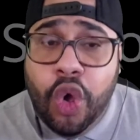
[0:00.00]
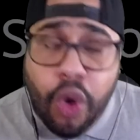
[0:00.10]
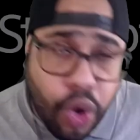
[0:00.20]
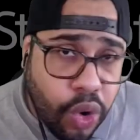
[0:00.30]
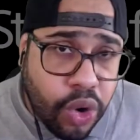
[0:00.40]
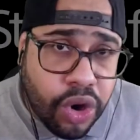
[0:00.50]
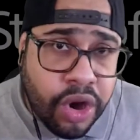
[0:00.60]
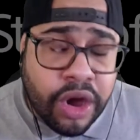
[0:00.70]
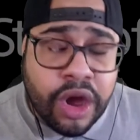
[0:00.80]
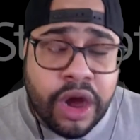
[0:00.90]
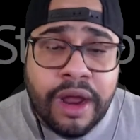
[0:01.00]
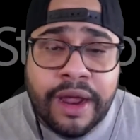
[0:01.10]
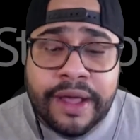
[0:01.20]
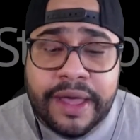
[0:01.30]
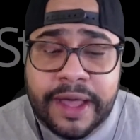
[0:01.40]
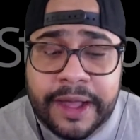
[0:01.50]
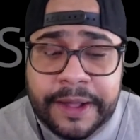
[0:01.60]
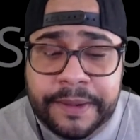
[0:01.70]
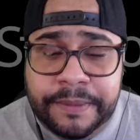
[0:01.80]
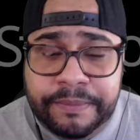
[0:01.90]
or
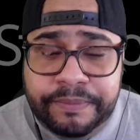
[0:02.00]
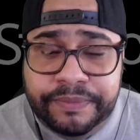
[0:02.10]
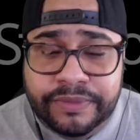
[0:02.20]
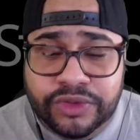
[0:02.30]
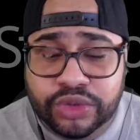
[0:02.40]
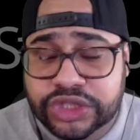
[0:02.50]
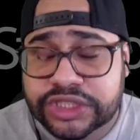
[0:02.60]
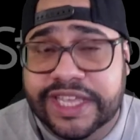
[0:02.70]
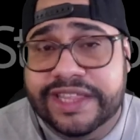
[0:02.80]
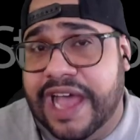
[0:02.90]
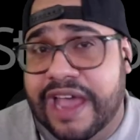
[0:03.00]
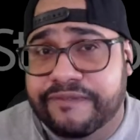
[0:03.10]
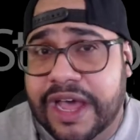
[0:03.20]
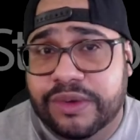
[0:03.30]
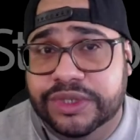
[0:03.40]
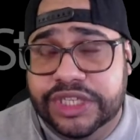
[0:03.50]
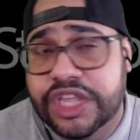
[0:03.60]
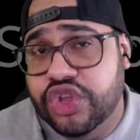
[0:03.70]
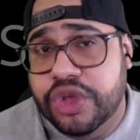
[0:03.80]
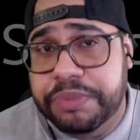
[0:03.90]
um, you just get dye flowers and
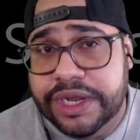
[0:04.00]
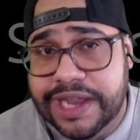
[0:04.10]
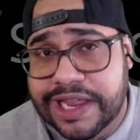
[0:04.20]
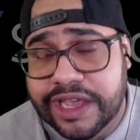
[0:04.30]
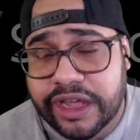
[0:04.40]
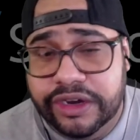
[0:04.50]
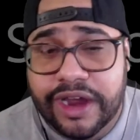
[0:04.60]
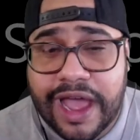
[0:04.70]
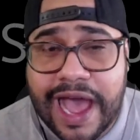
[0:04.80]
then you can put in any color.